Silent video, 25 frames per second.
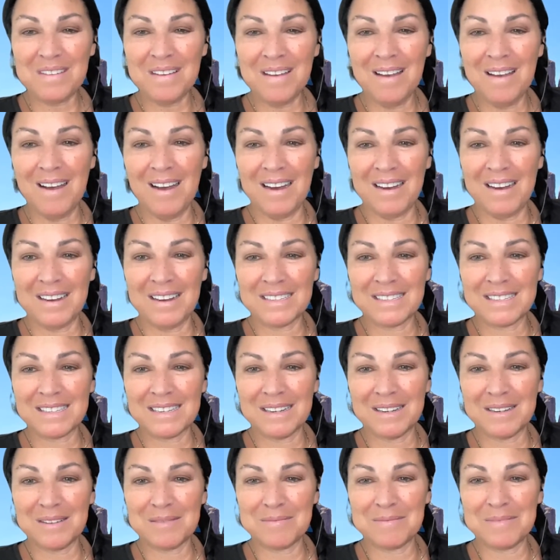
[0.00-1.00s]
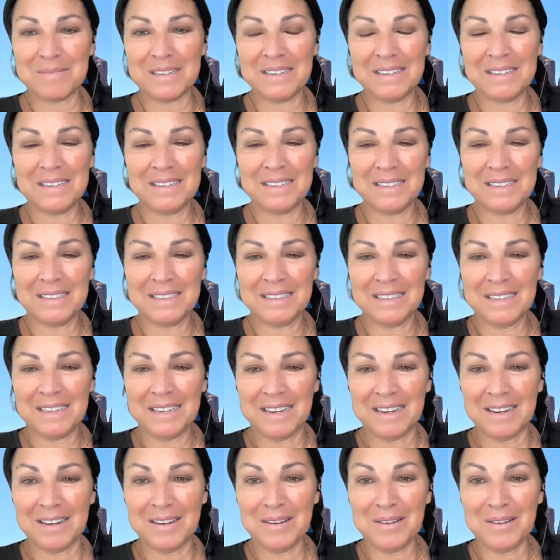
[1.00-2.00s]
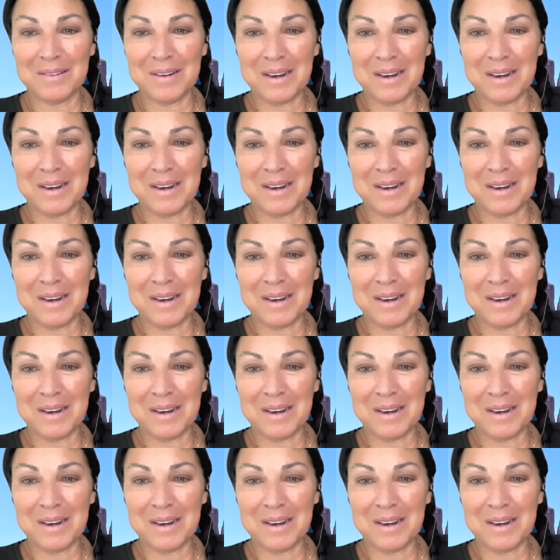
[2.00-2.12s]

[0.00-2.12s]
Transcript: awesome. Oh,